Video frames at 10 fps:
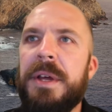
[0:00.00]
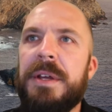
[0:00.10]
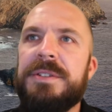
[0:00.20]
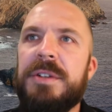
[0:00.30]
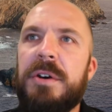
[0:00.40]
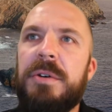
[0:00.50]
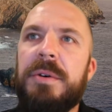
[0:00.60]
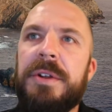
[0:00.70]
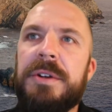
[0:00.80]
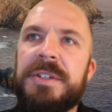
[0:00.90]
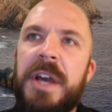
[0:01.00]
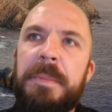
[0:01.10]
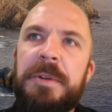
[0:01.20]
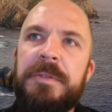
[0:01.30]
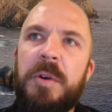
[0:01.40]
So there's a
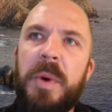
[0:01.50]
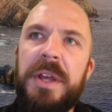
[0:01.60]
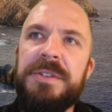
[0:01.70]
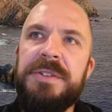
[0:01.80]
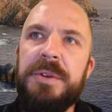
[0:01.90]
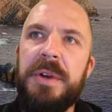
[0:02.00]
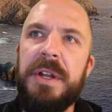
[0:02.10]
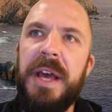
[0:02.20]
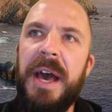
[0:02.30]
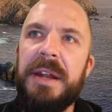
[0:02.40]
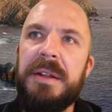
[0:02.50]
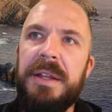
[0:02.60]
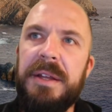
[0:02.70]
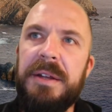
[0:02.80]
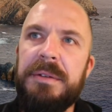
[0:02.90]
couple different ways you can add a
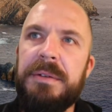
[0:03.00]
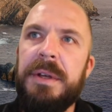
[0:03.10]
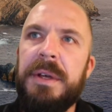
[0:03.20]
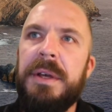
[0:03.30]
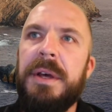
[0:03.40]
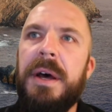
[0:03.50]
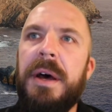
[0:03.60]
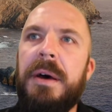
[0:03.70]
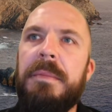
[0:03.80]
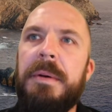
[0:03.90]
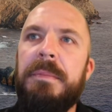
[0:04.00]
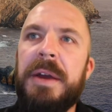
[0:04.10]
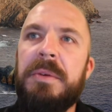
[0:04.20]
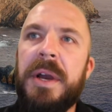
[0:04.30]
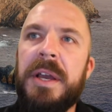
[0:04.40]
lead.
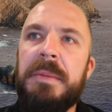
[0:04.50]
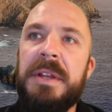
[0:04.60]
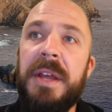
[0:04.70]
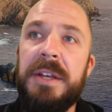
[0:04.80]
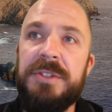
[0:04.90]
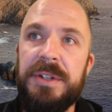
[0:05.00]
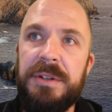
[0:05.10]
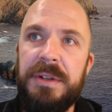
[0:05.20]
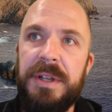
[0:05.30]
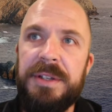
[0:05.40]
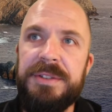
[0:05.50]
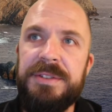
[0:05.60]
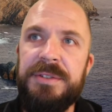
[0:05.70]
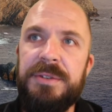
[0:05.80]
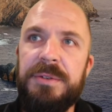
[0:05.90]
My recommendation is
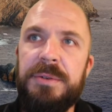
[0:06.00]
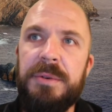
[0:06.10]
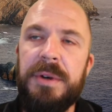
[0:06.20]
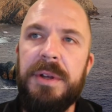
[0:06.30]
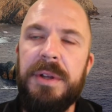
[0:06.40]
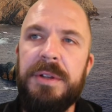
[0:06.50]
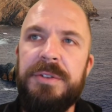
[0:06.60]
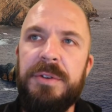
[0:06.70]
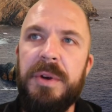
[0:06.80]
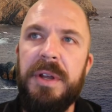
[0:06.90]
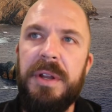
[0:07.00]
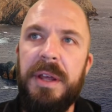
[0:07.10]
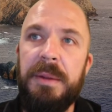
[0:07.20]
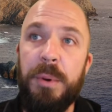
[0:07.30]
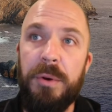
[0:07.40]
to do it
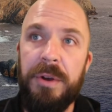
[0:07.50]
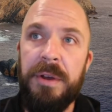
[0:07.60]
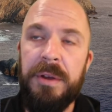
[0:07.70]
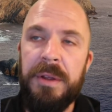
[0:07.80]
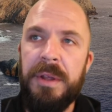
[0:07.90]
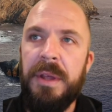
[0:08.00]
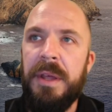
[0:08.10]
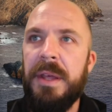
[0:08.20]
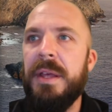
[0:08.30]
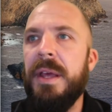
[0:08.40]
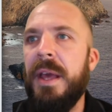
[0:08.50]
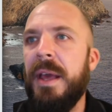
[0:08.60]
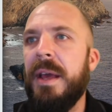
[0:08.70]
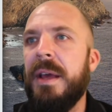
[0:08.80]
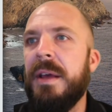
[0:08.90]
in bulk.
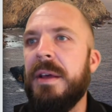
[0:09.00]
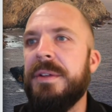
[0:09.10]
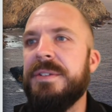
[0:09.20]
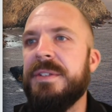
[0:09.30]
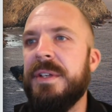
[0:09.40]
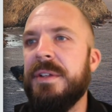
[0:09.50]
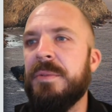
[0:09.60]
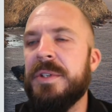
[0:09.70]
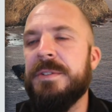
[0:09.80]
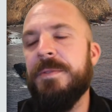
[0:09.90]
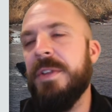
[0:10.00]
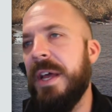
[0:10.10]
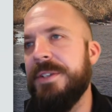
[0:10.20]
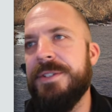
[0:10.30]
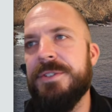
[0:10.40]
And the reason for
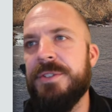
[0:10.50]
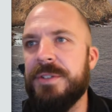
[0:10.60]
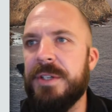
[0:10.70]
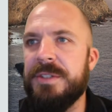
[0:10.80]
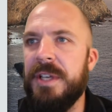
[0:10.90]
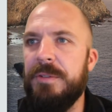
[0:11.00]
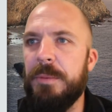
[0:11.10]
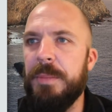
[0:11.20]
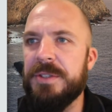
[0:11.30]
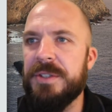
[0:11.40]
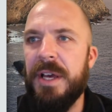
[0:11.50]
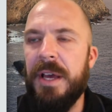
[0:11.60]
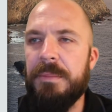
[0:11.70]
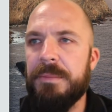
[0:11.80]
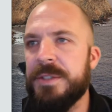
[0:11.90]
that is it's just going to save you a bunch of
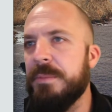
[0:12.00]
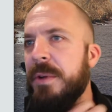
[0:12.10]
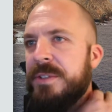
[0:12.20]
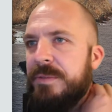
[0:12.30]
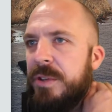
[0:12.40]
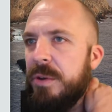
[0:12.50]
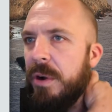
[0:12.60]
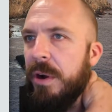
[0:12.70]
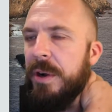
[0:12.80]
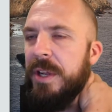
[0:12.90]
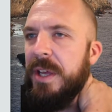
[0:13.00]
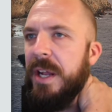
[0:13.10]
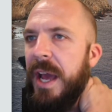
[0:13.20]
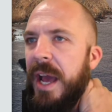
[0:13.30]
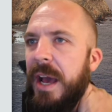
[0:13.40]
time. So most of you are already going
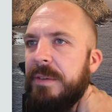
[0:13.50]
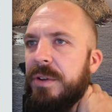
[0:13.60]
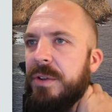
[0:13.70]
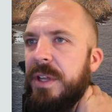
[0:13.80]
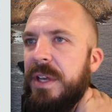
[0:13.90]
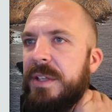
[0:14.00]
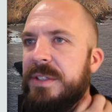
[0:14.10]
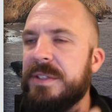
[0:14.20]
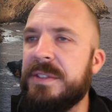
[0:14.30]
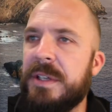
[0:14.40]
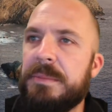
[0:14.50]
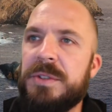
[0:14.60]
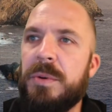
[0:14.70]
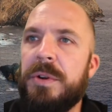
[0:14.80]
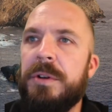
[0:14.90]
to have your leads in some
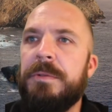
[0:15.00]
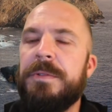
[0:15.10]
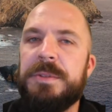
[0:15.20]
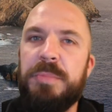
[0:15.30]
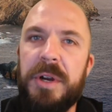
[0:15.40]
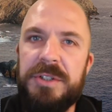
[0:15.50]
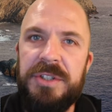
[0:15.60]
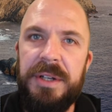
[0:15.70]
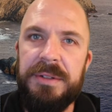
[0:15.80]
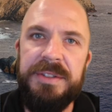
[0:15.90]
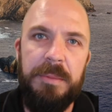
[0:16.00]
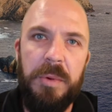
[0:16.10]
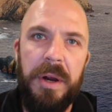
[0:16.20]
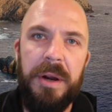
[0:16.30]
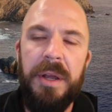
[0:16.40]
sort of spreadsheet
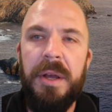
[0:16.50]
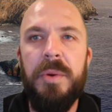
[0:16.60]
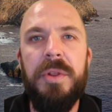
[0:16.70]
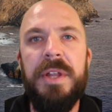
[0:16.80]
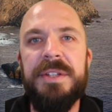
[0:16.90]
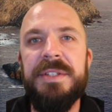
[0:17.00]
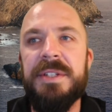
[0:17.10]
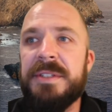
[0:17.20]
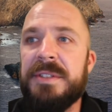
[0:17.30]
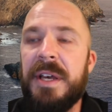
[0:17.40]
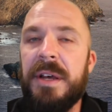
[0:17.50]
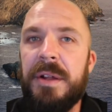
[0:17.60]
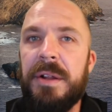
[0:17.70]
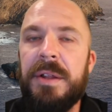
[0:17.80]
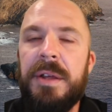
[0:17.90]
somewhere, whether that's in
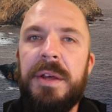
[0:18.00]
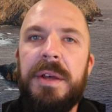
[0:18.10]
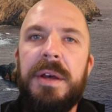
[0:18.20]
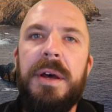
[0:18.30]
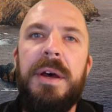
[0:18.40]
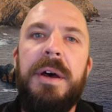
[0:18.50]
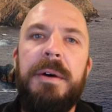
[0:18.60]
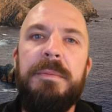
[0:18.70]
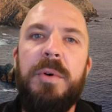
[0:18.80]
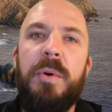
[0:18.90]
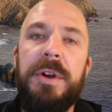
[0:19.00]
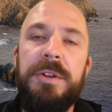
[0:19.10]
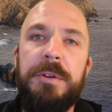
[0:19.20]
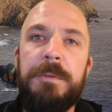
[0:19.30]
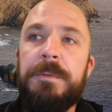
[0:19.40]
Excel or
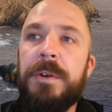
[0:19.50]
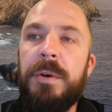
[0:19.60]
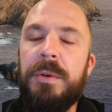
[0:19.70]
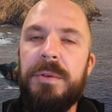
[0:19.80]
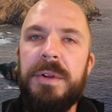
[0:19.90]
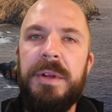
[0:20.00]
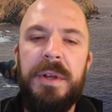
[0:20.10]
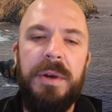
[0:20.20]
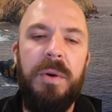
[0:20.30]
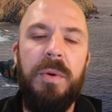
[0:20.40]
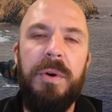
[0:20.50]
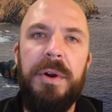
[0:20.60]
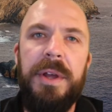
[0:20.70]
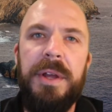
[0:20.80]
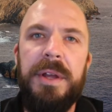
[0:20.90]
in your phone
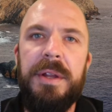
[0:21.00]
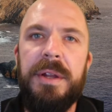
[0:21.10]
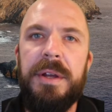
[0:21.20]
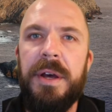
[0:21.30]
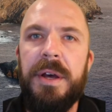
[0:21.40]
or in